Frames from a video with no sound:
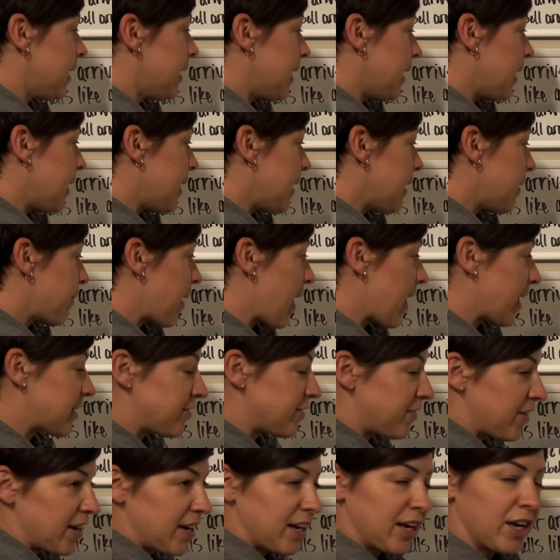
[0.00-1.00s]

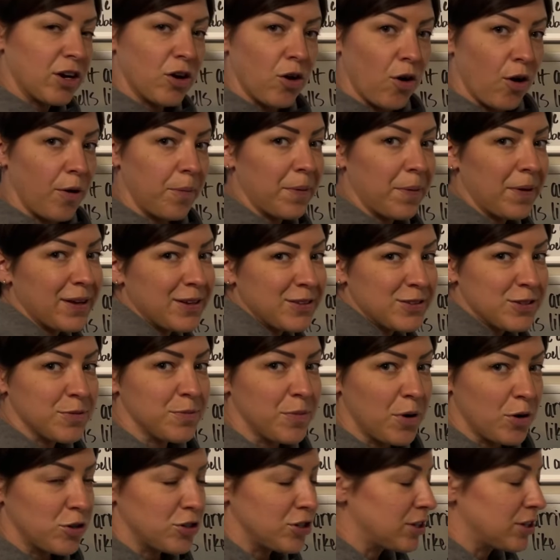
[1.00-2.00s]
activating in all planes of
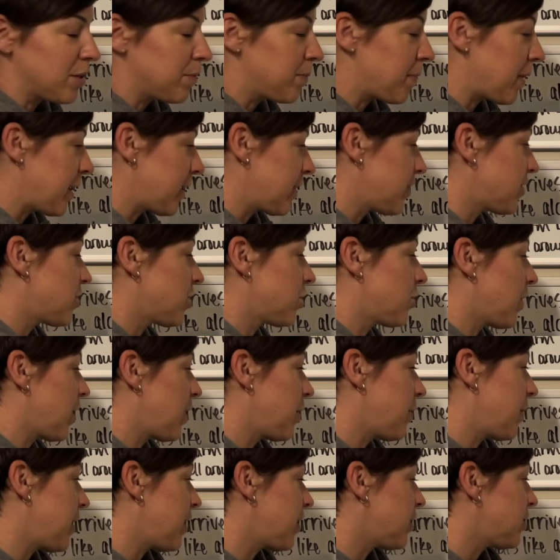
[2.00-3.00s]
motion. The bike is a
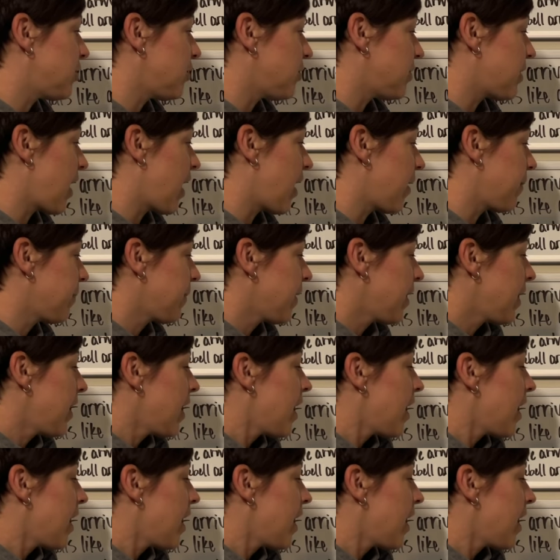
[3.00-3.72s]
great way to do that.